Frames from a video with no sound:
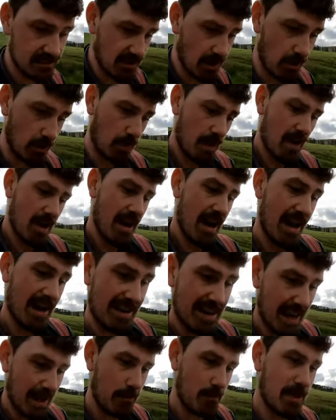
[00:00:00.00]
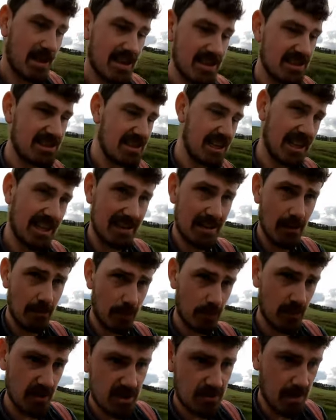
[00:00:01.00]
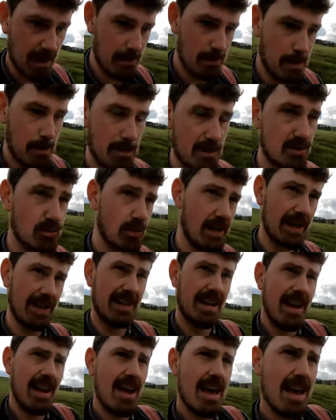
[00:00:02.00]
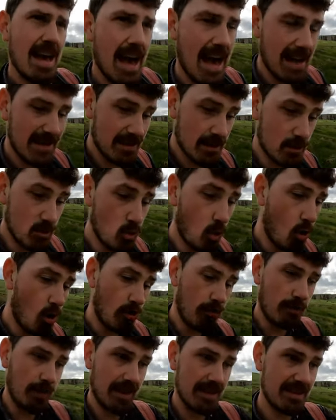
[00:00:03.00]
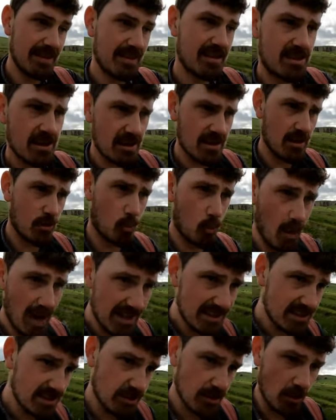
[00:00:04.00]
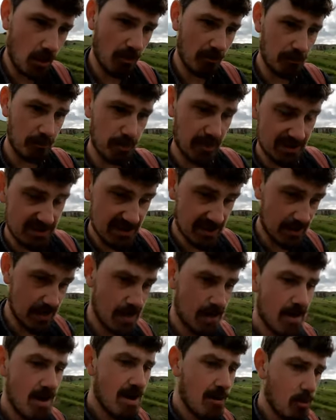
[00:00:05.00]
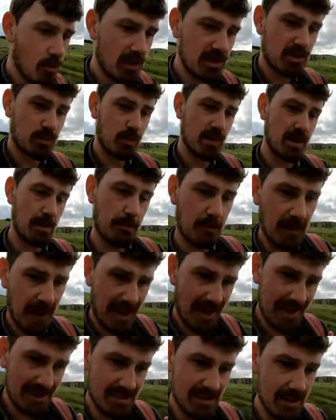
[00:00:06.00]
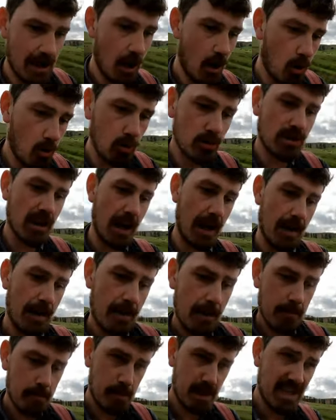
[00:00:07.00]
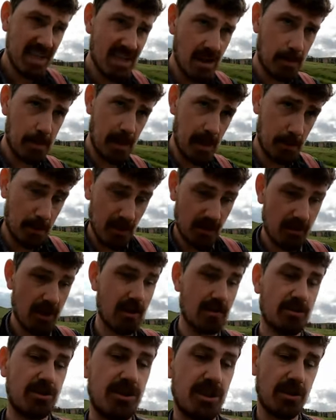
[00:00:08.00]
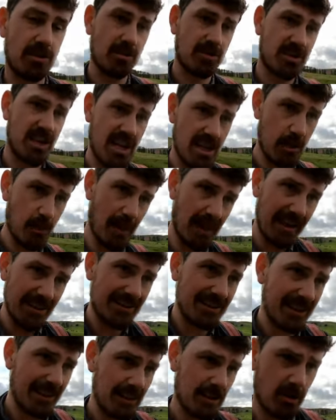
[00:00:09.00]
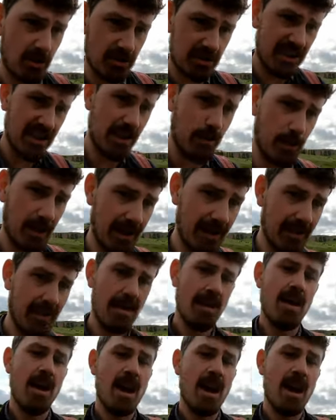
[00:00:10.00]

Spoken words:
So again, we can see a difference maybe between the north and the west of Britain, which would have had the older Beaker people culture continuing,